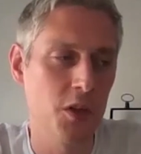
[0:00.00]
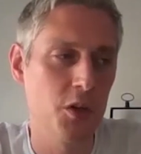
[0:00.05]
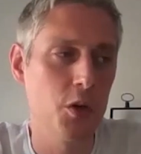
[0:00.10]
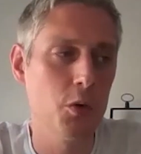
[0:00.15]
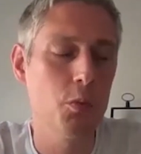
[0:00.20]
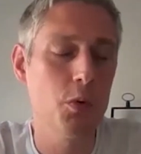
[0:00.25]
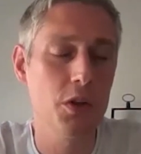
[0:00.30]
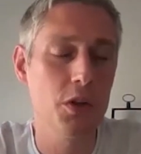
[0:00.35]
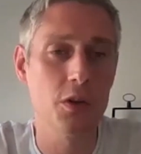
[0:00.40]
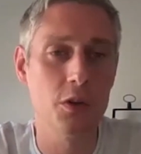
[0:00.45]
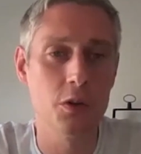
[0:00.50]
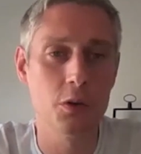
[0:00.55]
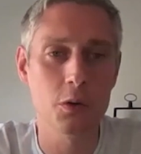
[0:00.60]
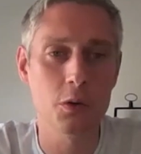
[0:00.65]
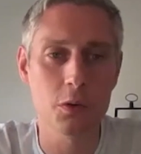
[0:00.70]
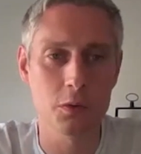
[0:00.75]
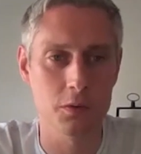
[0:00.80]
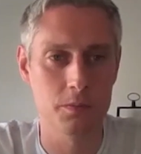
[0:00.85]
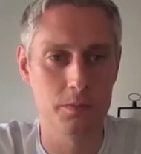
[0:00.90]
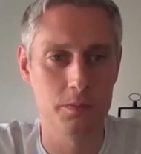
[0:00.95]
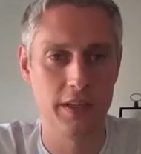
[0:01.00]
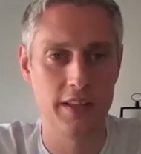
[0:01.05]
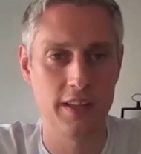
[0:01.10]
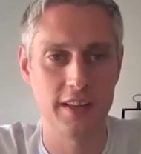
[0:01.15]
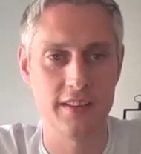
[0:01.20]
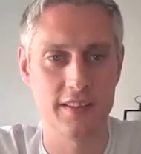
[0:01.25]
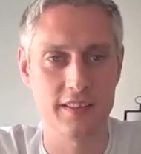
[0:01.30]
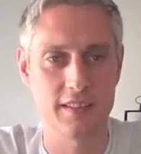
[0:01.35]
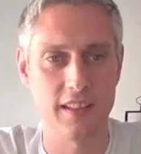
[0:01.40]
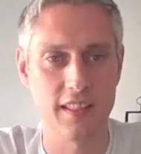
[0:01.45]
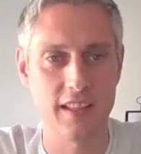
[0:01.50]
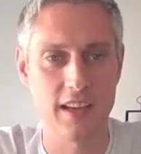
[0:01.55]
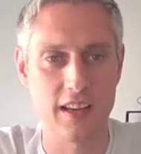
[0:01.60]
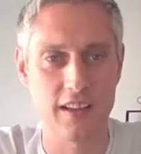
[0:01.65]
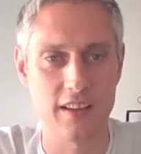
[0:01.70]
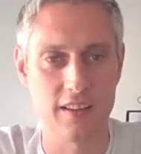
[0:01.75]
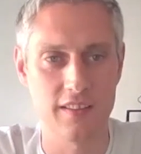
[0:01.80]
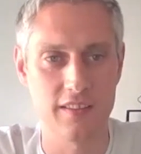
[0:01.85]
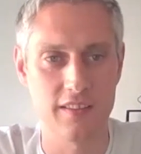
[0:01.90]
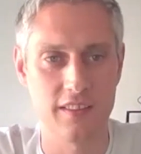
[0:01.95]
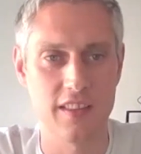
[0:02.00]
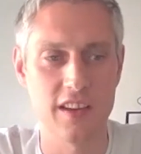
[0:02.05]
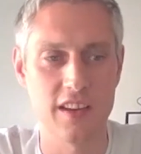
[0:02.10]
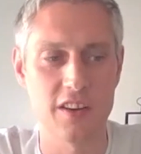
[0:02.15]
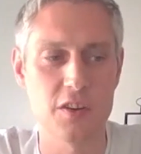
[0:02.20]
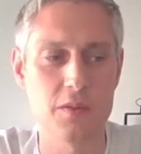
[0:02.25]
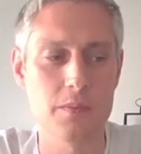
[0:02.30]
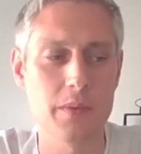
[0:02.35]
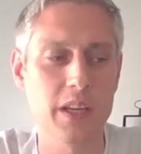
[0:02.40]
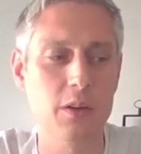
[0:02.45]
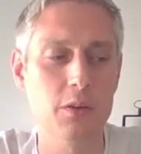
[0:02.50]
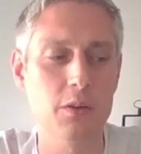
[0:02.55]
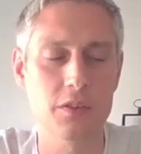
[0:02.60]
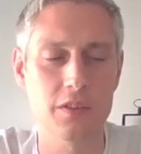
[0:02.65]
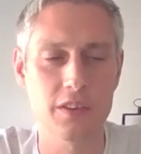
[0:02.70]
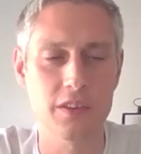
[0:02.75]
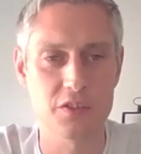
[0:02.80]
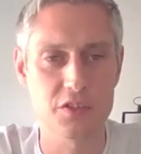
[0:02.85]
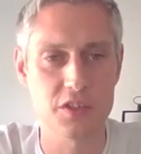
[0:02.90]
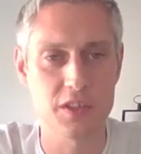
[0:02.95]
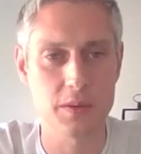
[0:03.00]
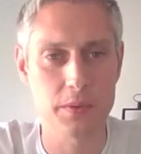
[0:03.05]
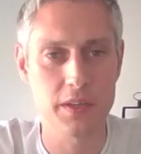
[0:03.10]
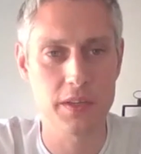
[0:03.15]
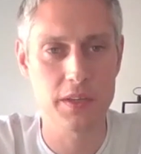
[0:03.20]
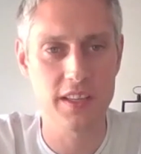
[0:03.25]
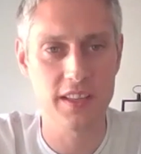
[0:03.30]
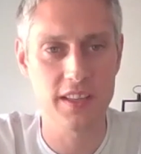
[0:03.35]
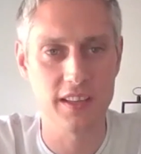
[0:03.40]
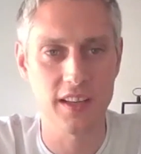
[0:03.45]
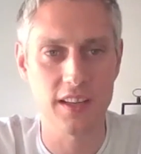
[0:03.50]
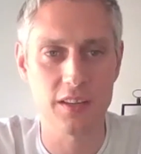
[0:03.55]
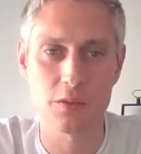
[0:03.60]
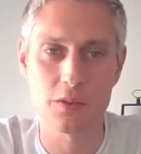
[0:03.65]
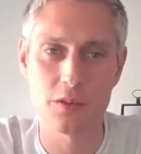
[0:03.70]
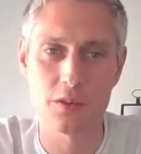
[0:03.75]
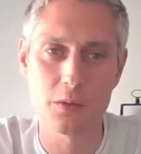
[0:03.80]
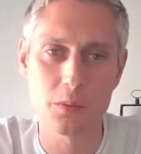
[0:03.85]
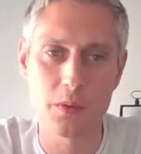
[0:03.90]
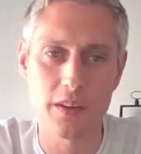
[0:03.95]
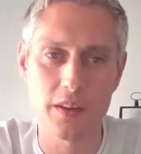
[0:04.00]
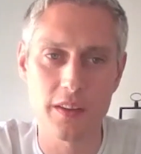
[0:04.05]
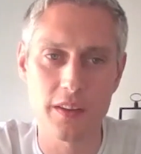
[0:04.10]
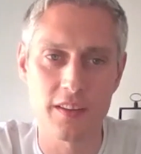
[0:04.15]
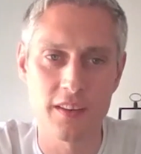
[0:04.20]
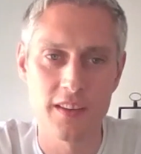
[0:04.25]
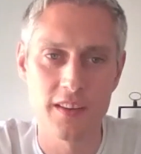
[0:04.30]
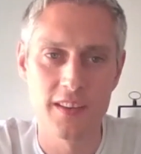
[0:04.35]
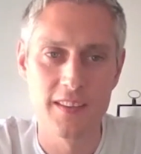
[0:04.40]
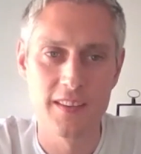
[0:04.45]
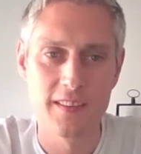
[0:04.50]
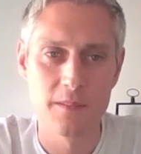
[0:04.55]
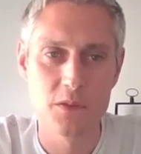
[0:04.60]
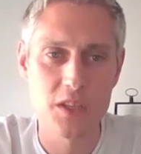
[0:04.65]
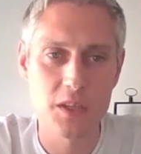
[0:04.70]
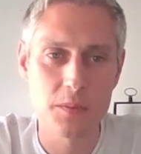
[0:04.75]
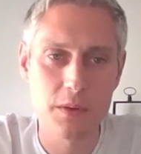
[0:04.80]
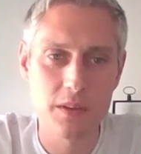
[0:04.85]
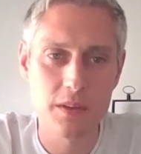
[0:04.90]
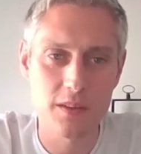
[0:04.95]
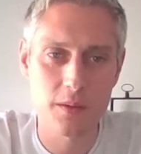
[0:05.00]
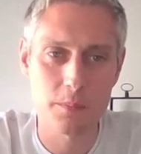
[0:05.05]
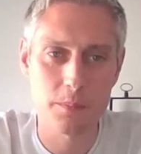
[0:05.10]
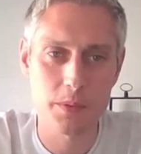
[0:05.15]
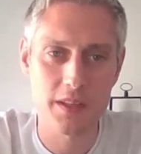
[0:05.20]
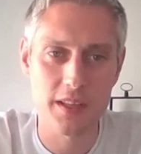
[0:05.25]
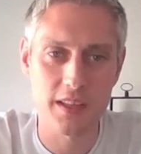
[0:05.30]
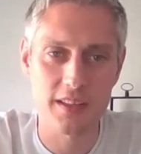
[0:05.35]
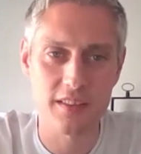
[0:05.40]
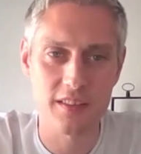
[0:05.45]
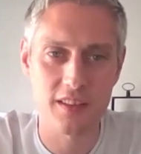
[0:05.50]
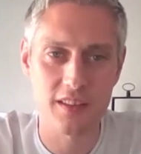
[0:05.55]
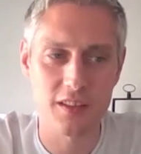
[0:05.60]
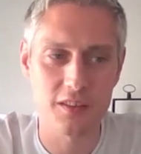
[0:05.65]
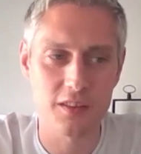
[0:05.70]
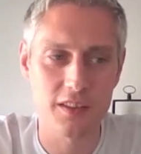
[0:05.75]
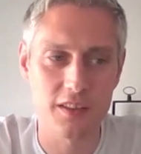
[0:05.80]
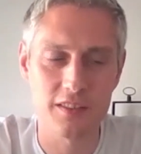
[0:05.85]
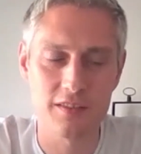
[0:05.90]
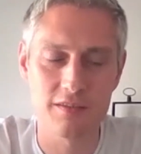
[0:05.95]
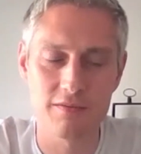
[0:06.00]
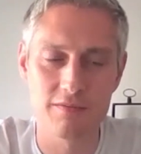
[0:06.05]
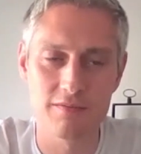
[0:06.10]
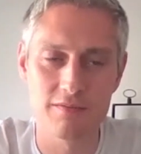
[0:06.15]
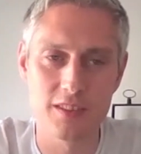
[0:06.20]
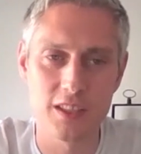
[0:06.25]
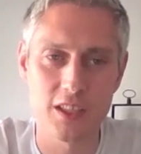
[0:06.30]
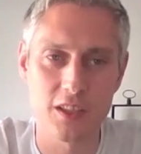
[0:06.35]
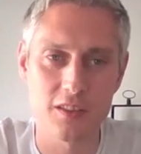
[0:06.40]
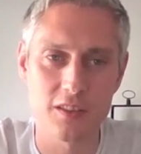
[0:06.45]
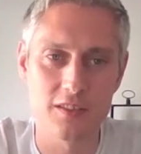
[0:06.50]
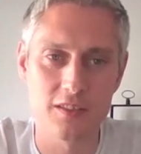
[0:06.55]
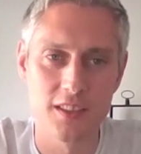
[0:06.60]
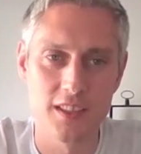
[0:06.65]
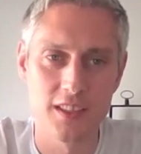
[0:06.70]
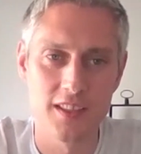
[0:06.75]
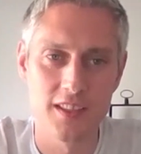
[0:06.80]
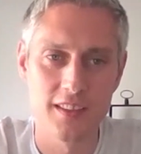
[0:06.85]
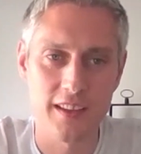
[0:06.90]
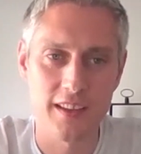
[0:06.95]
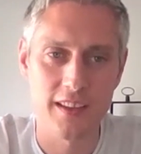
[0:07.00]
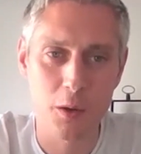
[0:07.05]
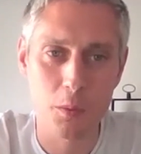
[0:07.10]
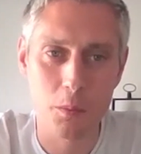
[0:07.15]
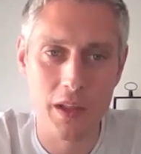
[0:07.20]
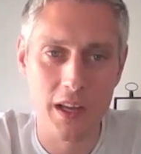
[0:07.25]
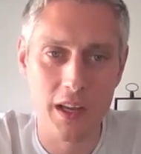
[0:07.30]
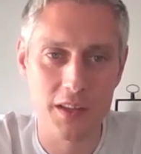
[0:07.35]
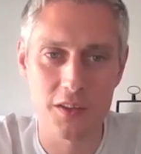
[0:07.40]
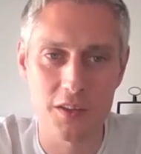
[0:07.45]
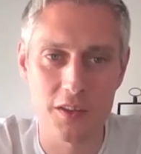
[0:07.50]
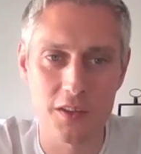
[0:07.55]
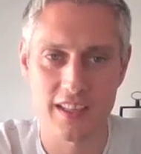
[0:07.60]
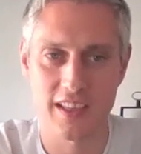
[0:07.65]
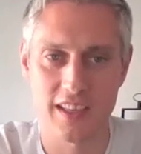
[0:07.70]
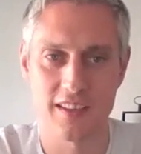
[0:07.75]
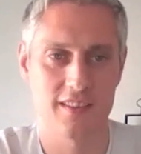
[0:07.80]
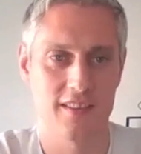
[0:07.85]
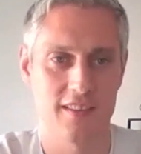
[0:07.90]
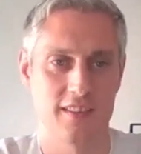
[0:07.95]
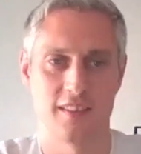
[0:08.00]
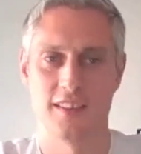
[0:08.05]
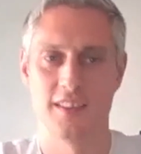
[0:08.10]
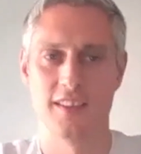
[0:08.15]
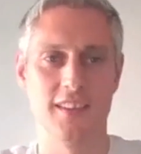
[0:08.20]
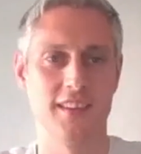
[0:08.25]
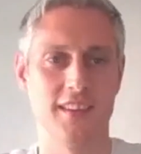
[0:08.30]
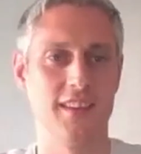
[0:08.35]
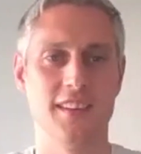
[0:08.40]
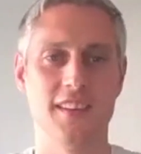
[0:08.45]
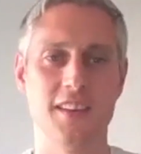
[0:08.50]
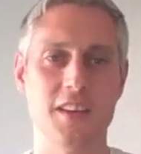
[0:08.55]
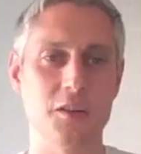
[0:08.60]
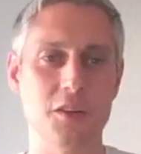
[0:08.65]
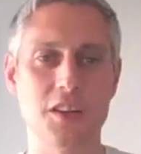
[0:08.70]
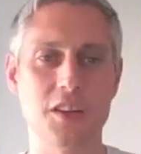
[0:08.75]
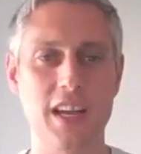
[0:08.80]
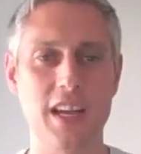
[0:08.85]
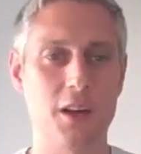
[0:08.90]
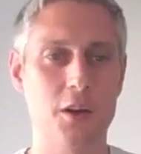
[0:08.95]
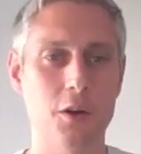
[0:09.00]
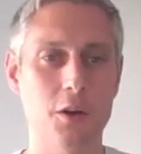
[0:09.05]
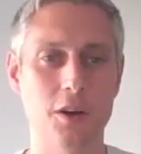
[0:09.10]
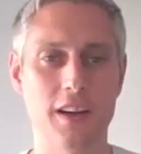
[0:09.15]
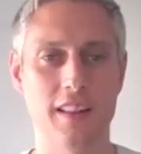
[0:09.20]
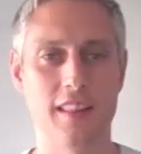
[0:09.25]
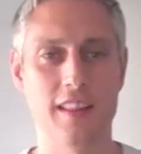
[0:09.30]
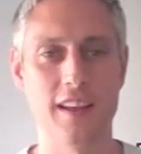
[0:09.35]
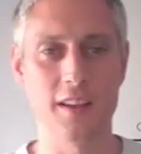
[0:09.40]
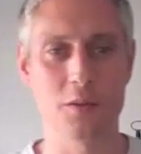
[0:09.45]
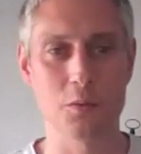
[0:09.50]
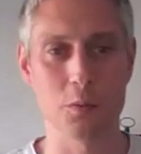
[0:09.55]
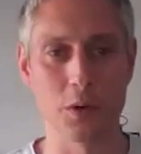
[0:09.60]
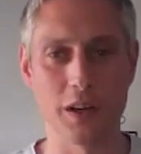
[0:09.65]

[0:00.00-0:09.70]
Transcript: You wouldn't know potentially that's there. You might go to a GP, and I don't know whether GPs are potentially going to, you know, help that. You'd said, you know, you get caught in this.